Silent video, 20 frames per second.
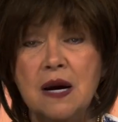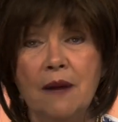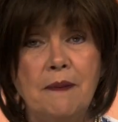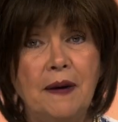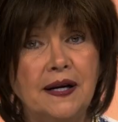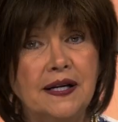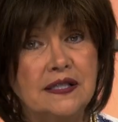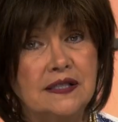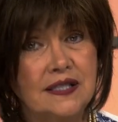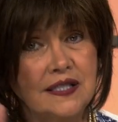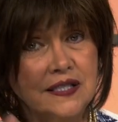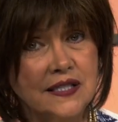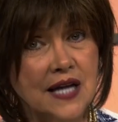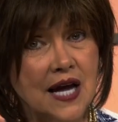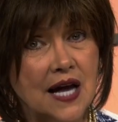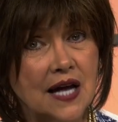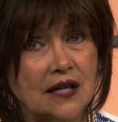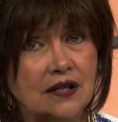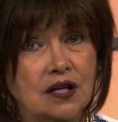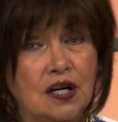But
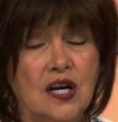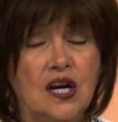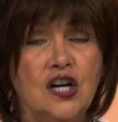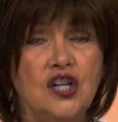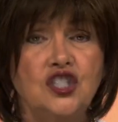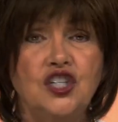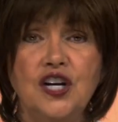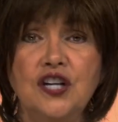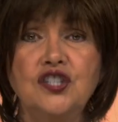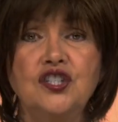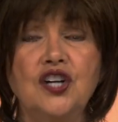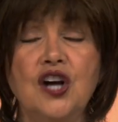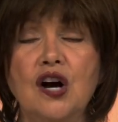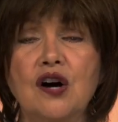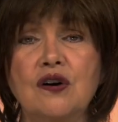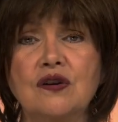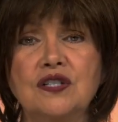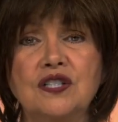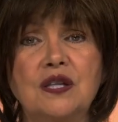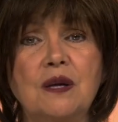instead, she
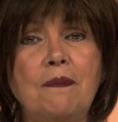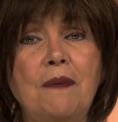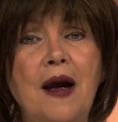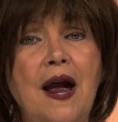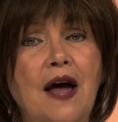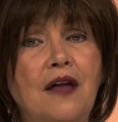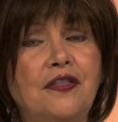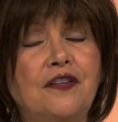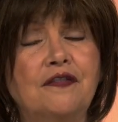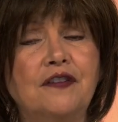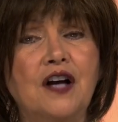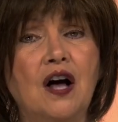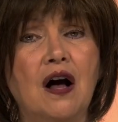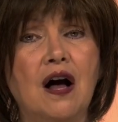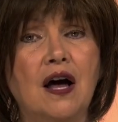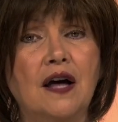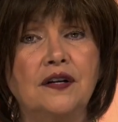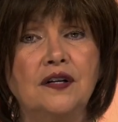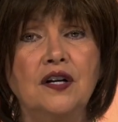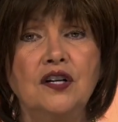chose the path of
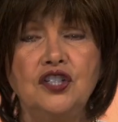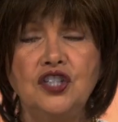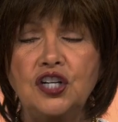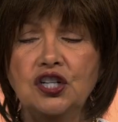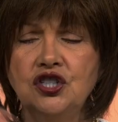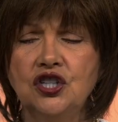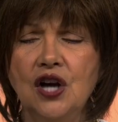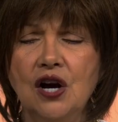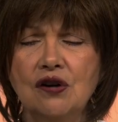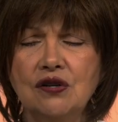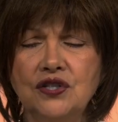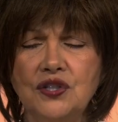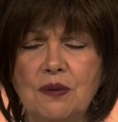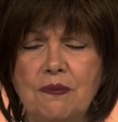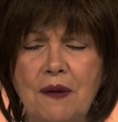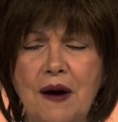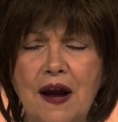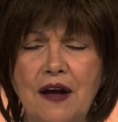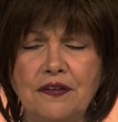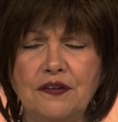God. She chose the
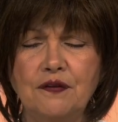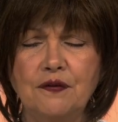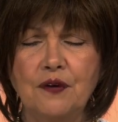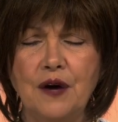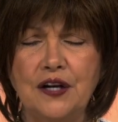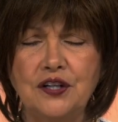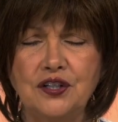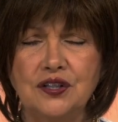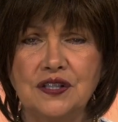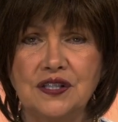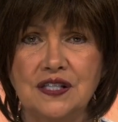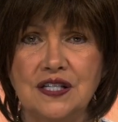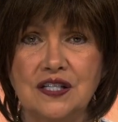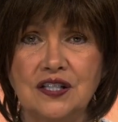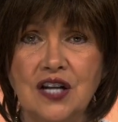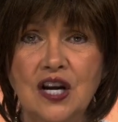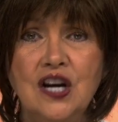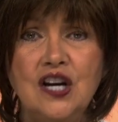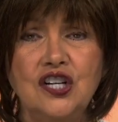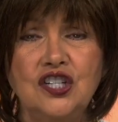path of righteousness.